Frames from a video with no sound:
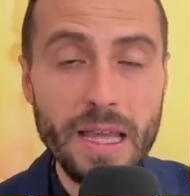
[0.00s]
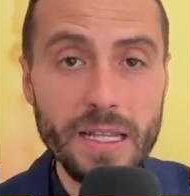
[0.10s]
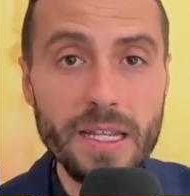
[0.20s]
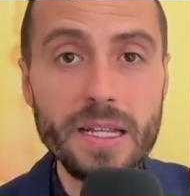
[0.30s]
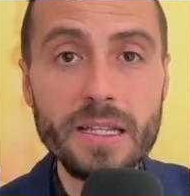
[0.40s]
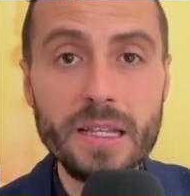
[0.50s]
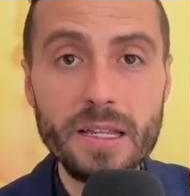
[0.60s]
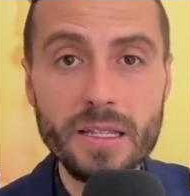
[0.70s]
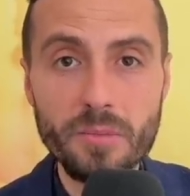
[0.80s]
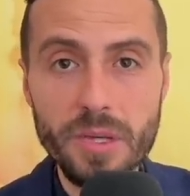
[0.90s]
needed
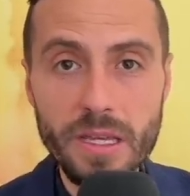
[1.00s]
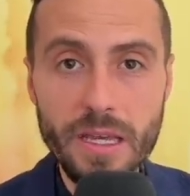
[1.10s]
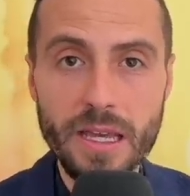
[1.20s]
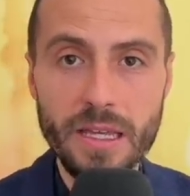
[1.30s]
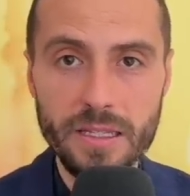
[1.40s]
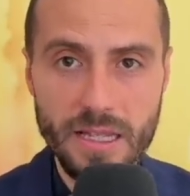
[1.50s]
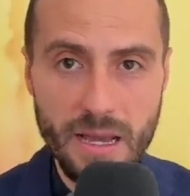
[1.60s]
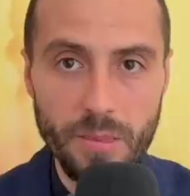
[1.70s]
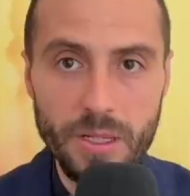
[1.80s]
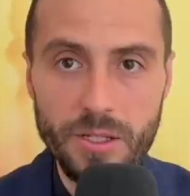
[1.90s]
to be
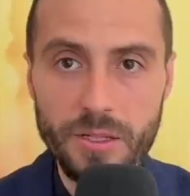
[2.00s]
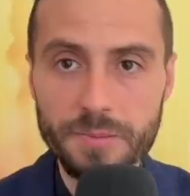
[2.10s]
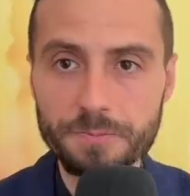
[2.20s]
established.